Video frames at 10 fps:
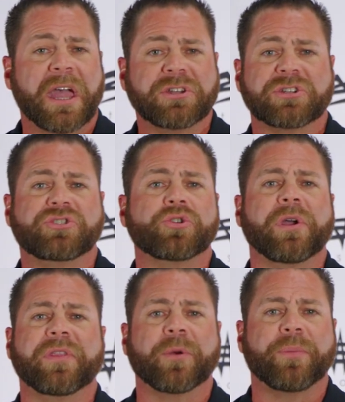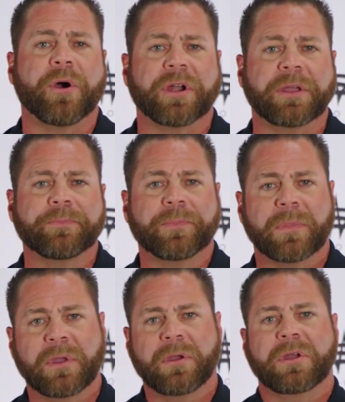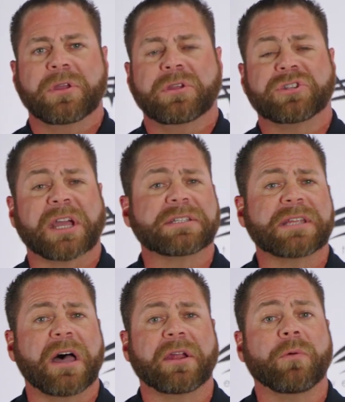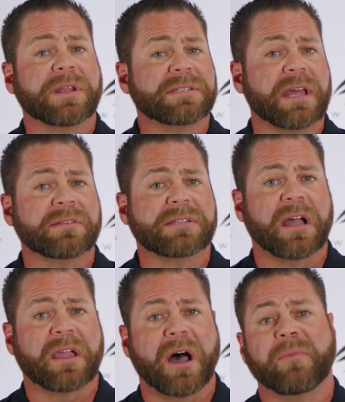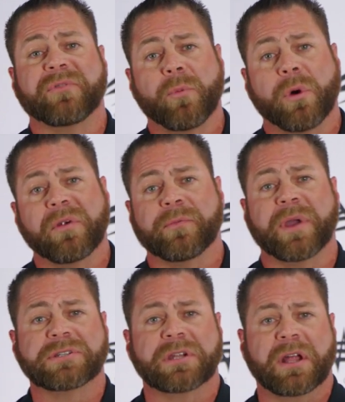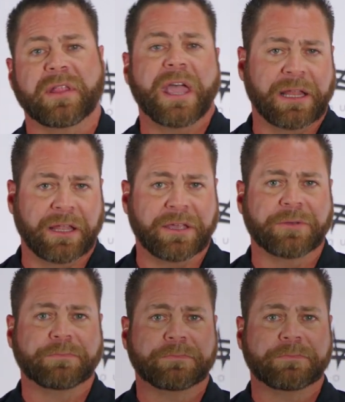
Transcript: and just join their party. Check us out at wetsounds.com for more information on the A-Link.